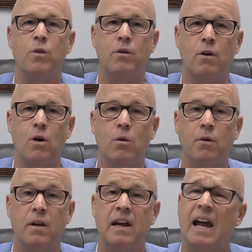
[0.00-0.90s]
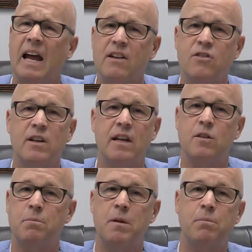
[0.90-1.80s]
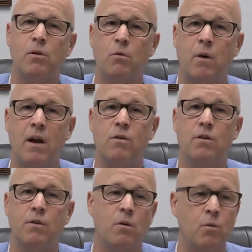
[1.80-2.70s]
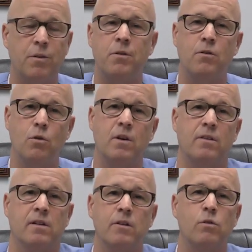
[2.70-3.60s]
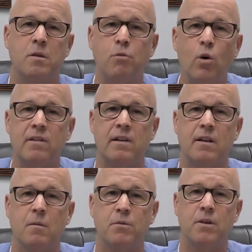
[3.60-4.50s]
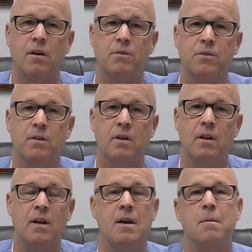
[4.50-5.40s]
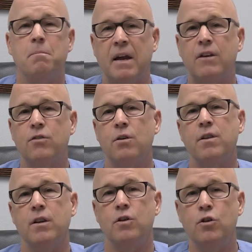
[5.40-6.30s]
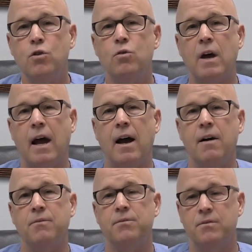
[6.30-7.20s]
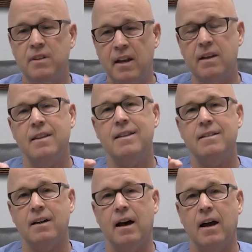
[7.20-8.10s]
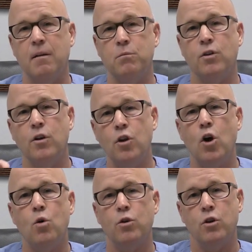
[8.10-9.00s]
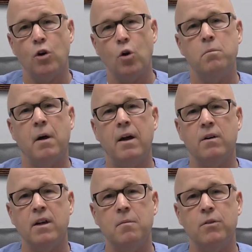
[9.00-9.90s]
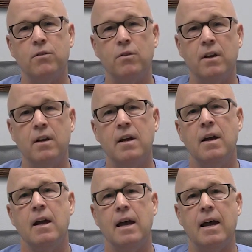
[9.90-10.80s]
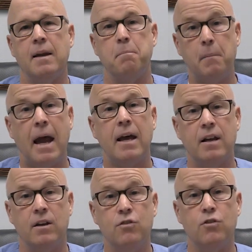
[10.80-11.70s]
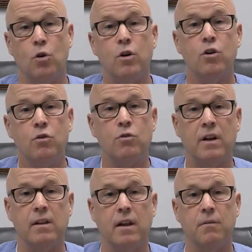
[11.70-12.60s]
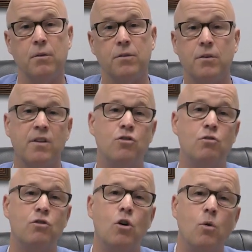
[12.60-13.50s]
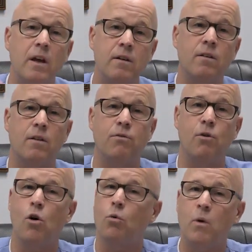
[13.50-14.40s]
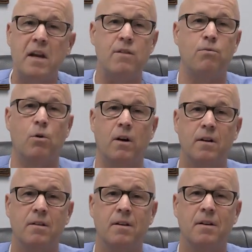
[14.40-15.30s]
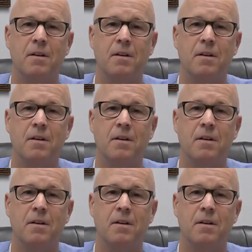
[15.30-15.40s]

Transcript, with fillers: with your own. Educate the people around you that what they're doing is literally poisoning themselves. Make sure that you have taken the time to know your own biochemistry and manage your nutrient levels so that you go into the fall ready for it.